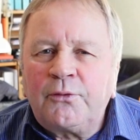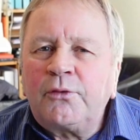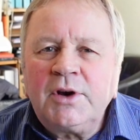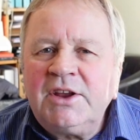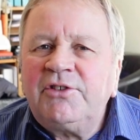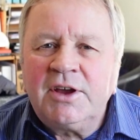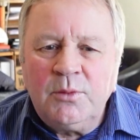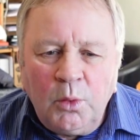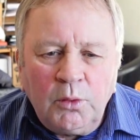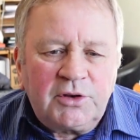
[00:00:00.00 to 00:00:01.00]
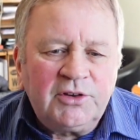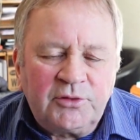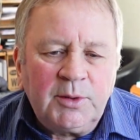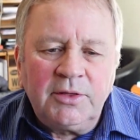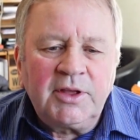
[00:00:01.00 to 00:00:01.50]
freezing
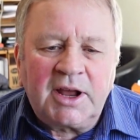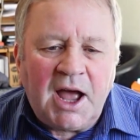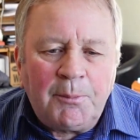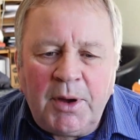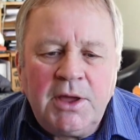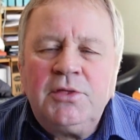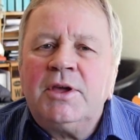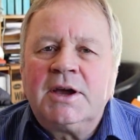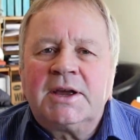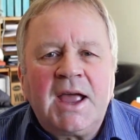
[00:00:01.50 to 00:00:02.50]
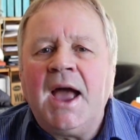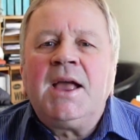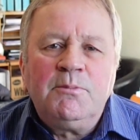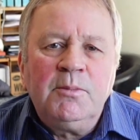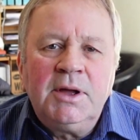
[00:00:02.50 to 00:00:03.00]
waters when the Carpathia
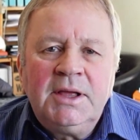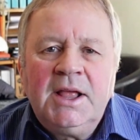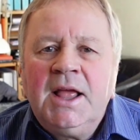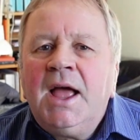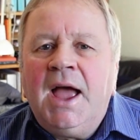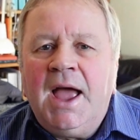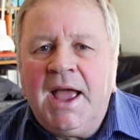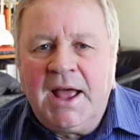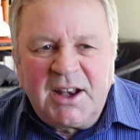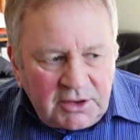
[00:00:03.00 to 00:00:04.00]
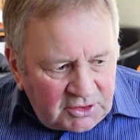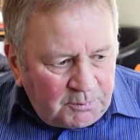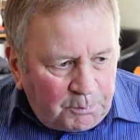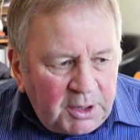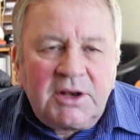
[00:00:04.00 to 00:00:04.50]
came and
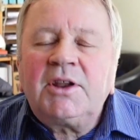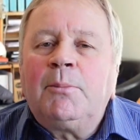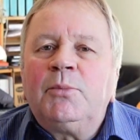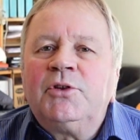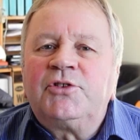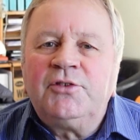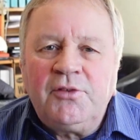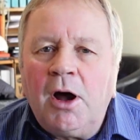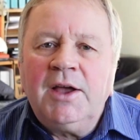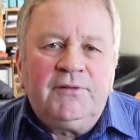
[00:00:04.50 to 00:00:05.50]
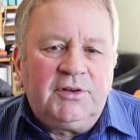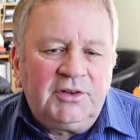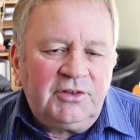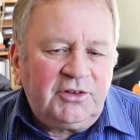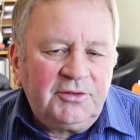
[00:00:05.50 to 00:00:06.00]
picked up the
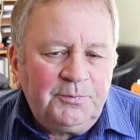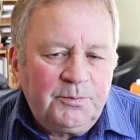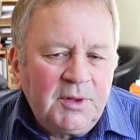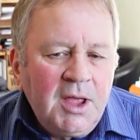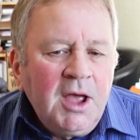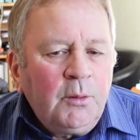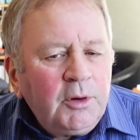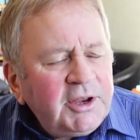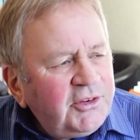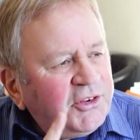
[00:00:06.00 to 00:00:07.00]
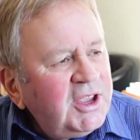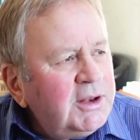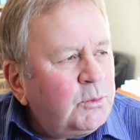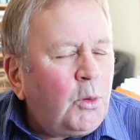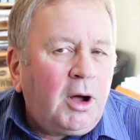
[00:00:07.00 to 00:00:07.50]
survivors. What he
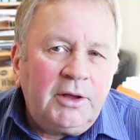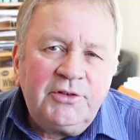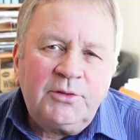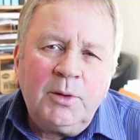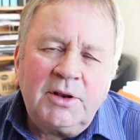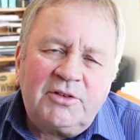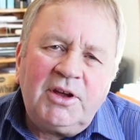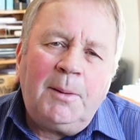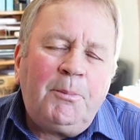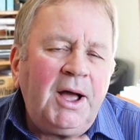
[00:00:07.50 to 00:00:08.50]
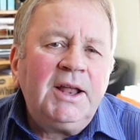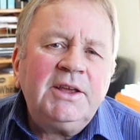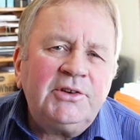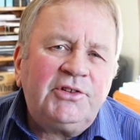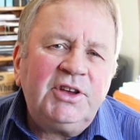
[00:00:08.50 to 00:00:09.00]
said was, what Sam
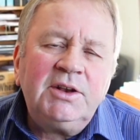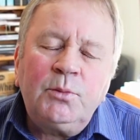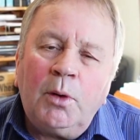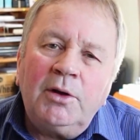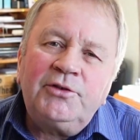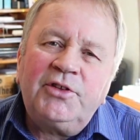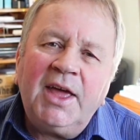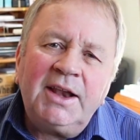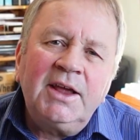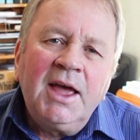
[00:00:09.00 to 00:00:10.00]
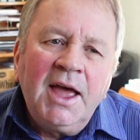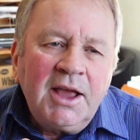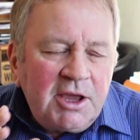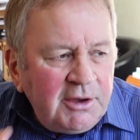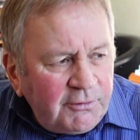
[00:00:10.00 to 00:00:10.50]
Parnia uh, said was that
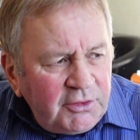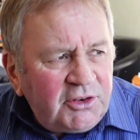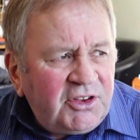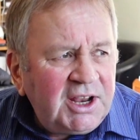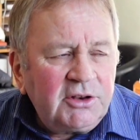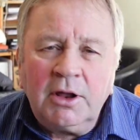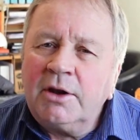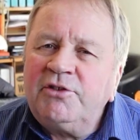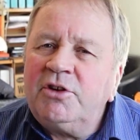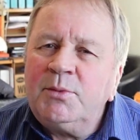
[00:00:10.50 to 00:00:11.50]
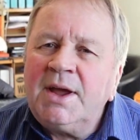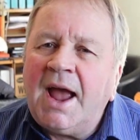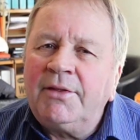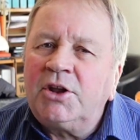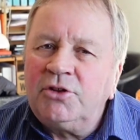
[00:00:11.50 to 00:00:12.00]
given the technology we
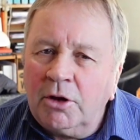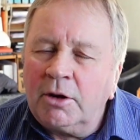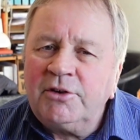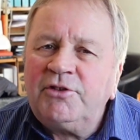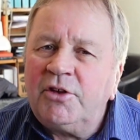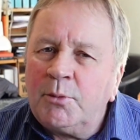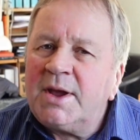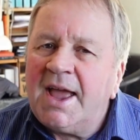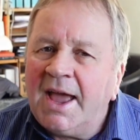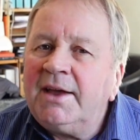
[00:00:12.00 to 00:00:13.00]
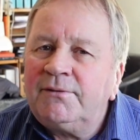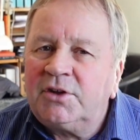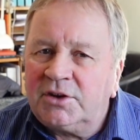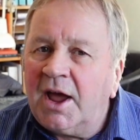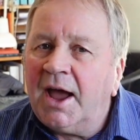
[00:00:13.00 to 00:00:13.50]
and the knowledge that we have
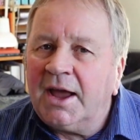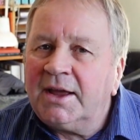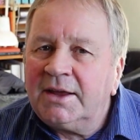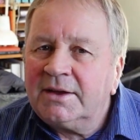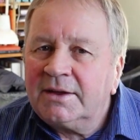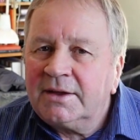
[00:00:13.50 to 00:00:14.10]
today,